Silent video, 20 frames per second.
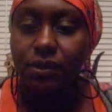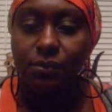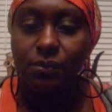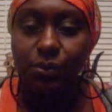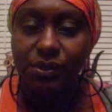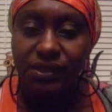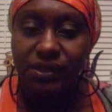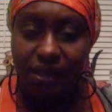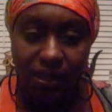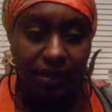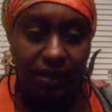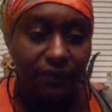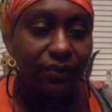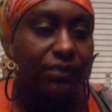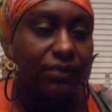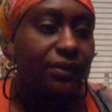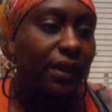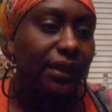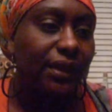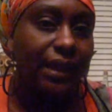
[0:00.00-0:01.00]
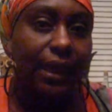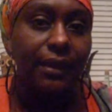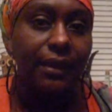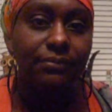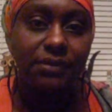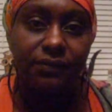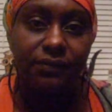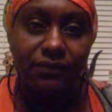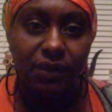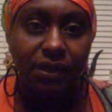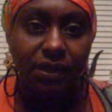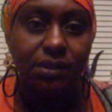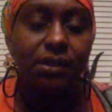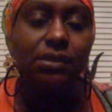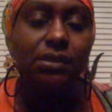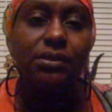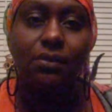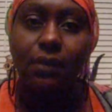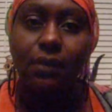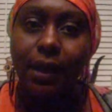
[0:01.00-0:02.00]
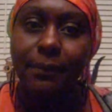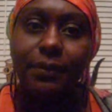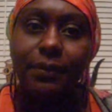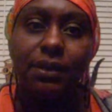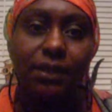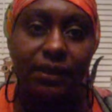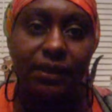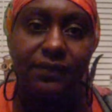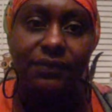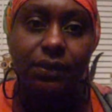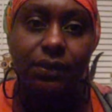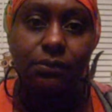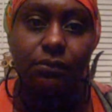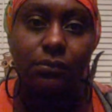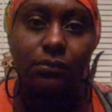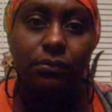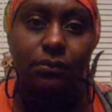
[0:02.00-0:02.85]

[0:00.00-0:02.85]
it was evil that came to visit, so I believed them.